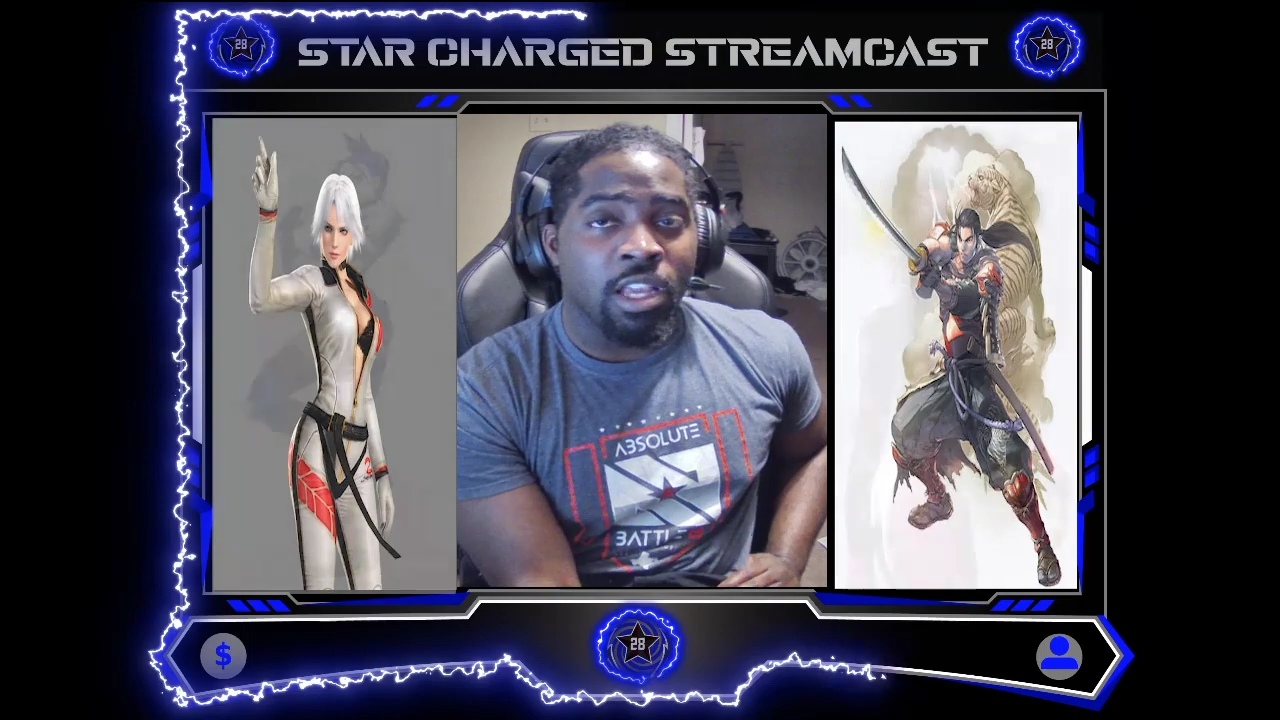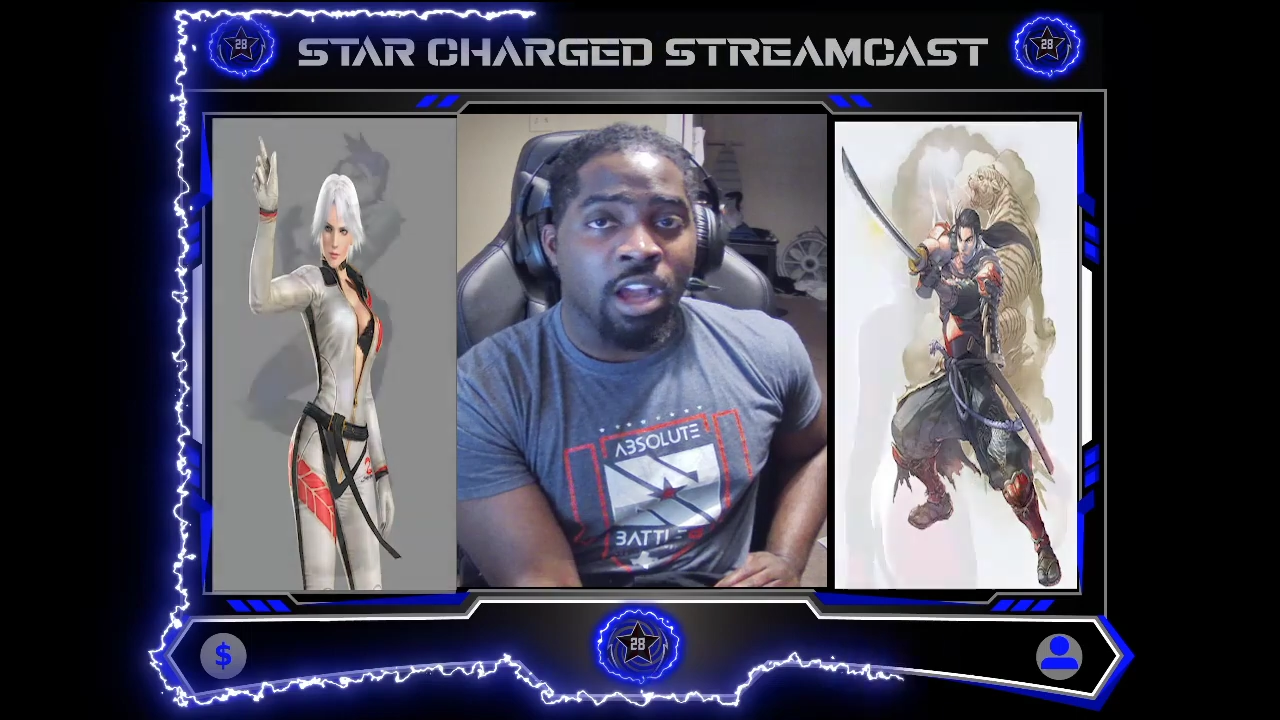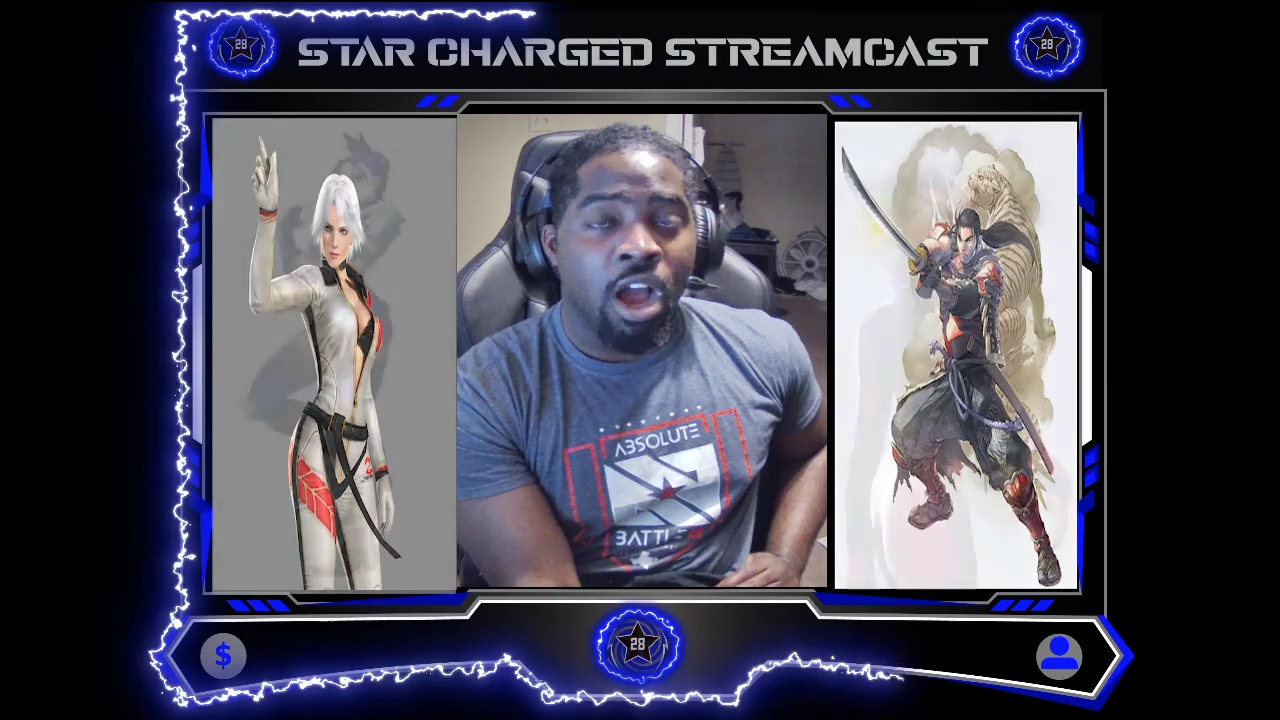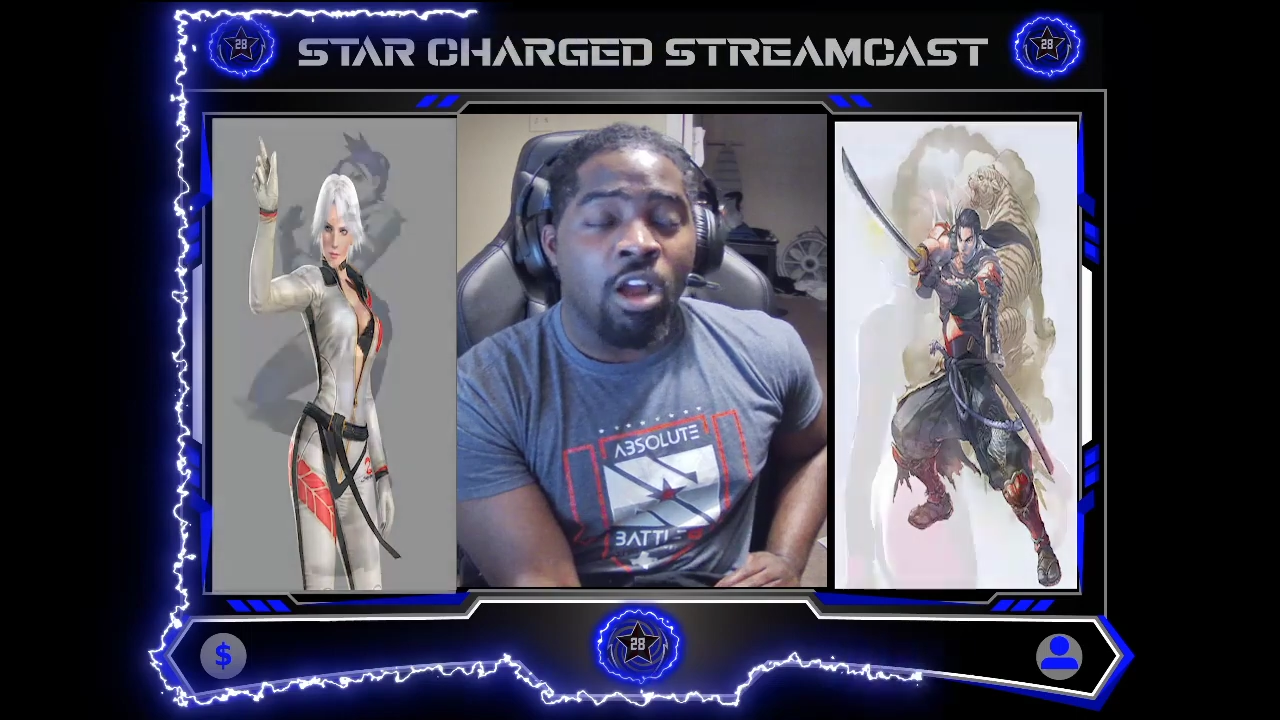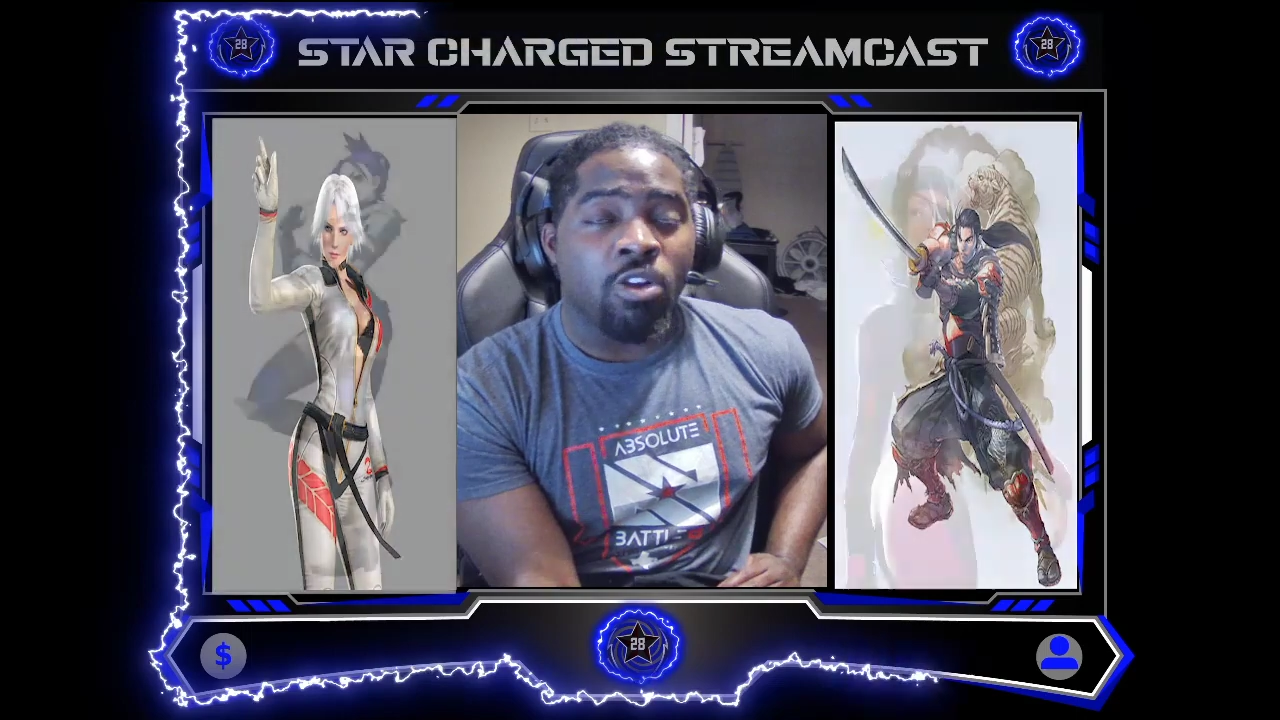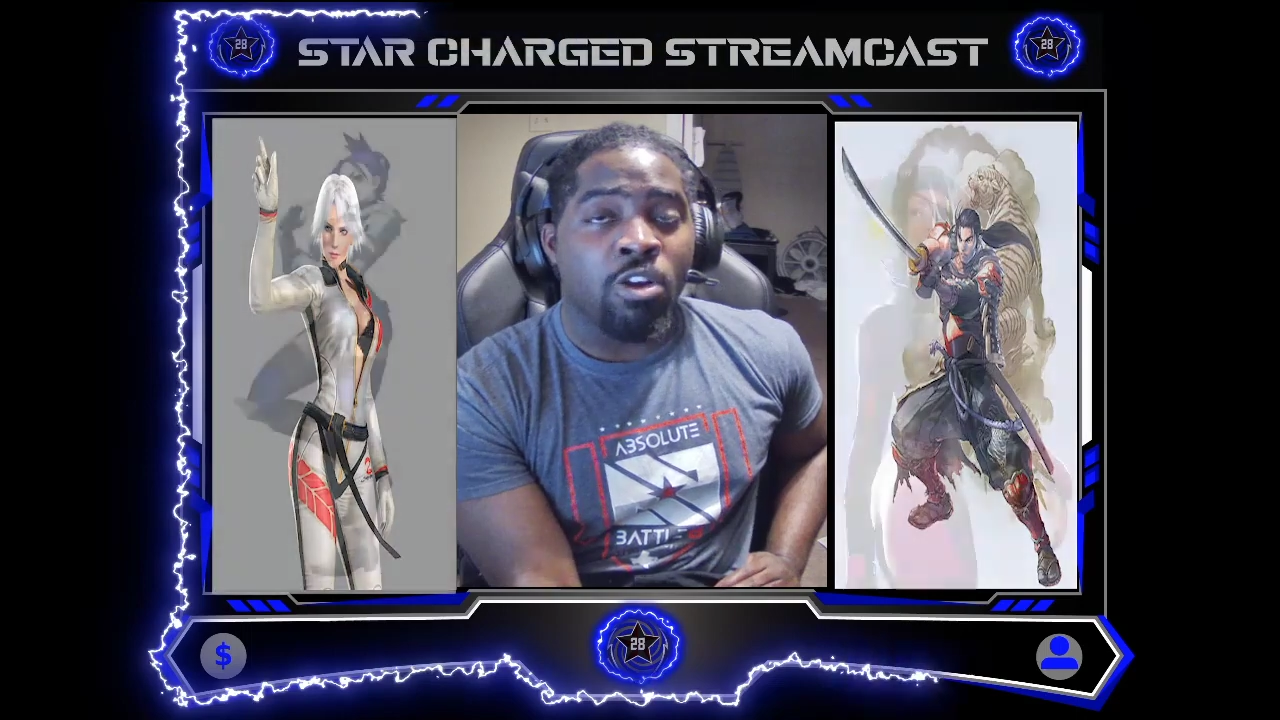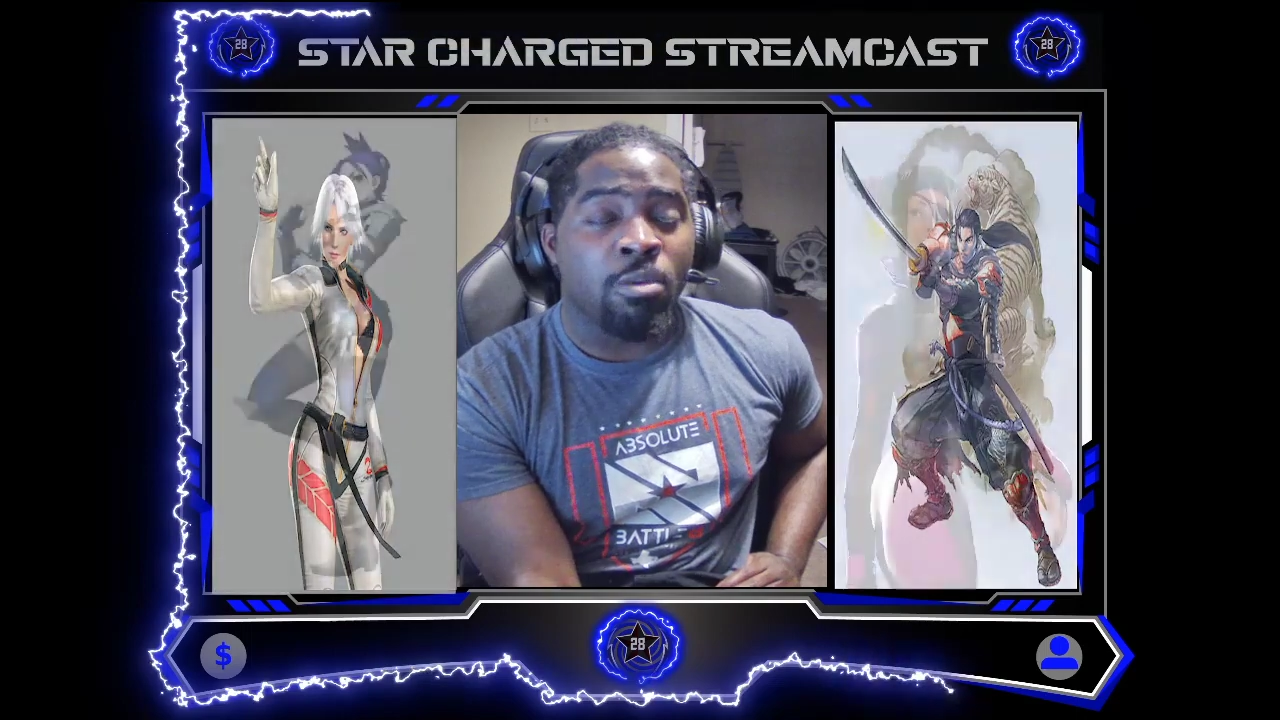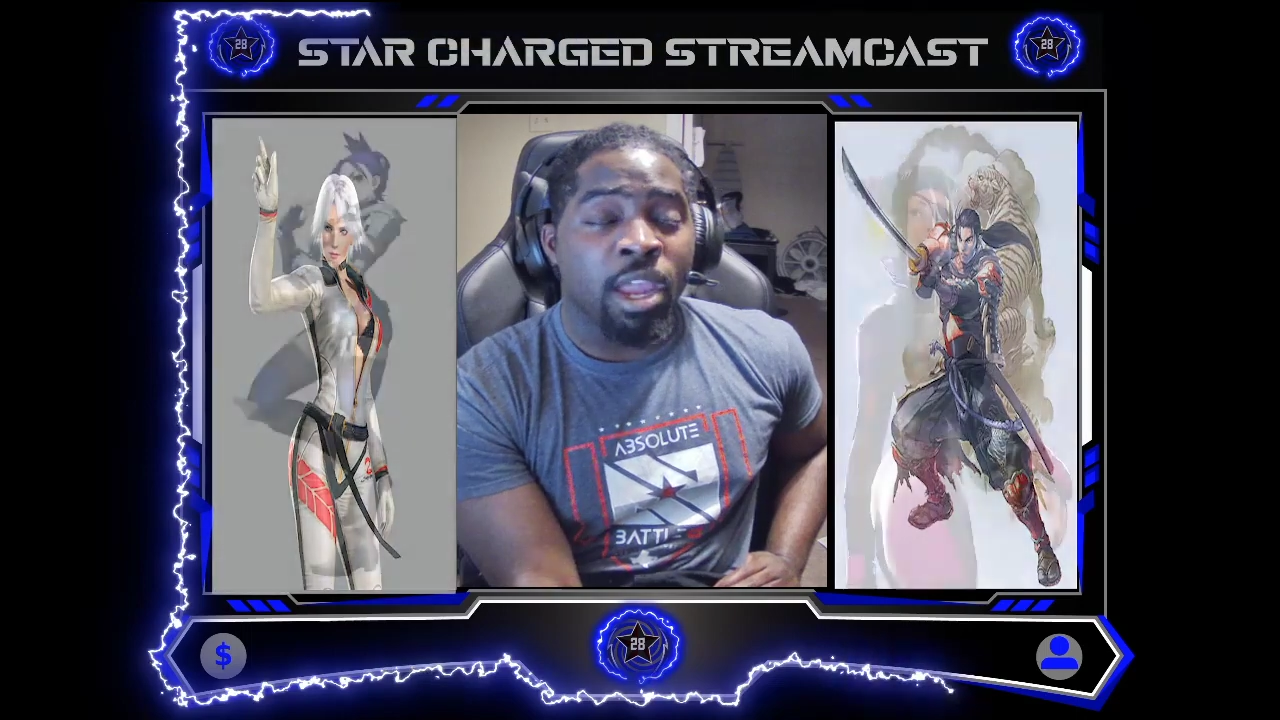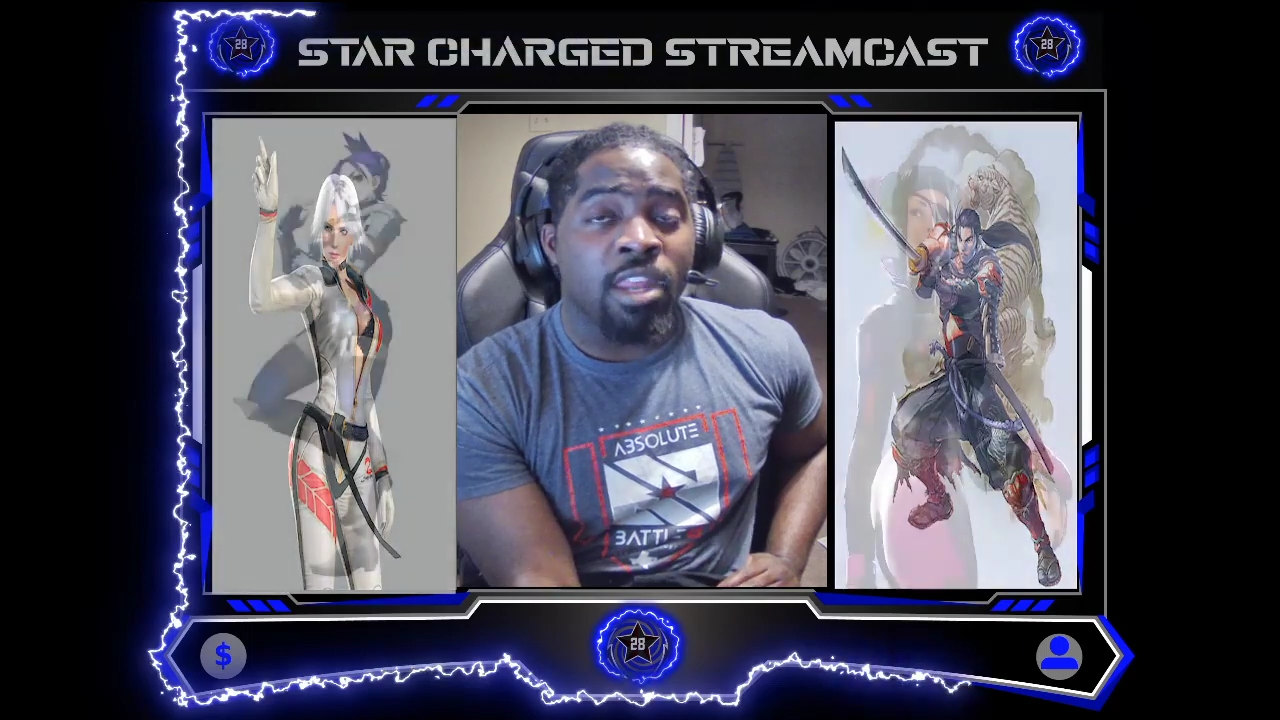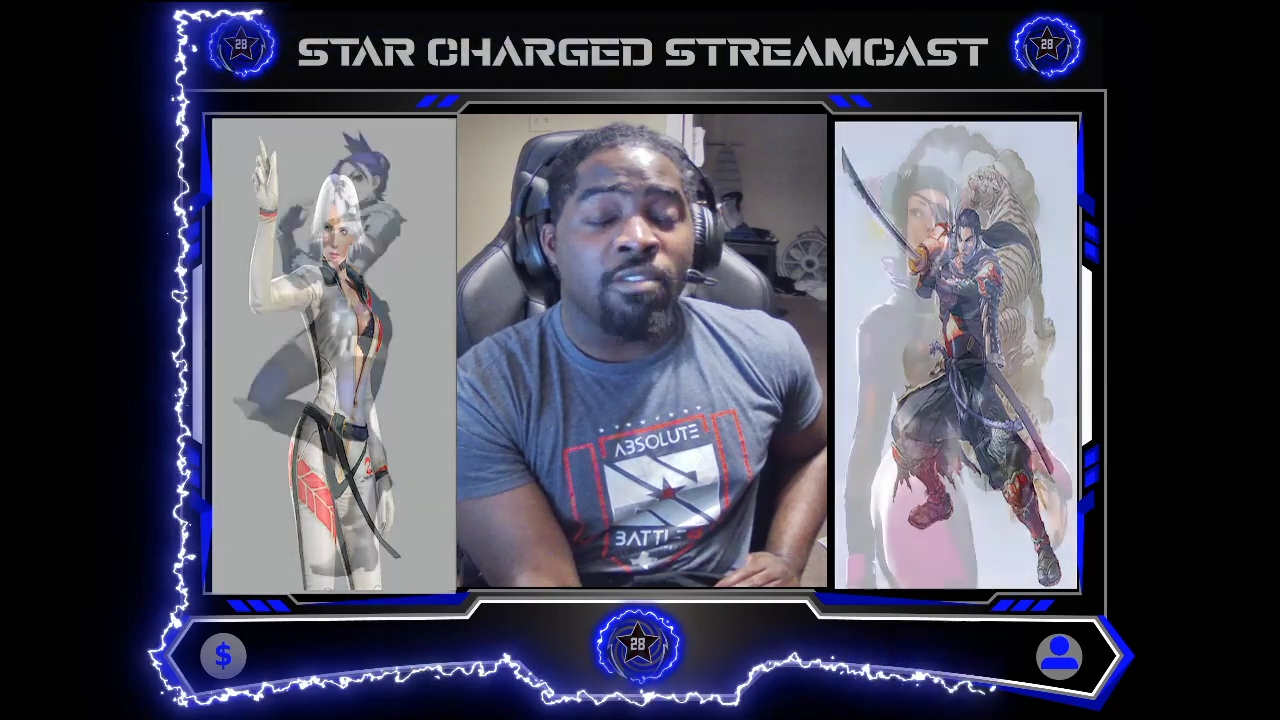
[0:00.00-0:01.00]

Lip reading: Conqueror made